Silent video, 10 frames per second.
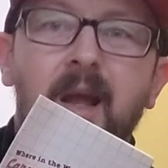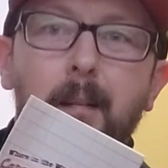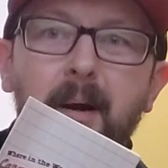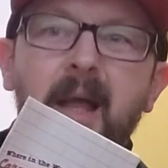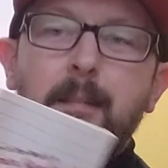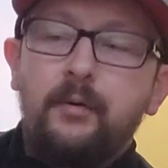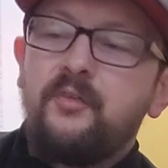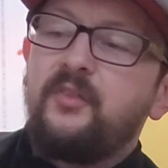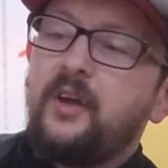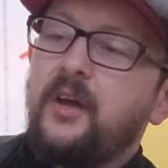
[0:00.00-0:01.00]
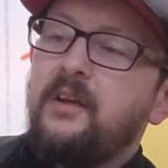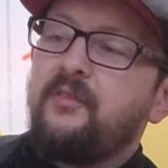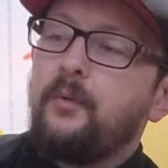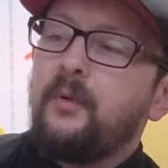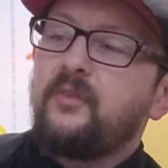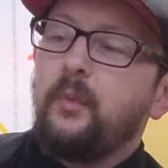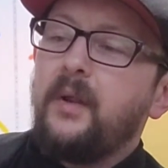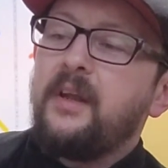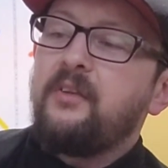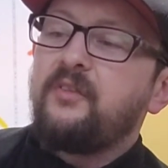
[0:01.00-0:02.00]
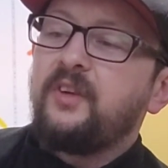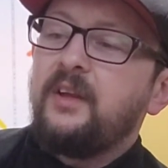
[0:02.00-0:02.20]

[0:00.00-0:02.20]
papers if you want. So one is,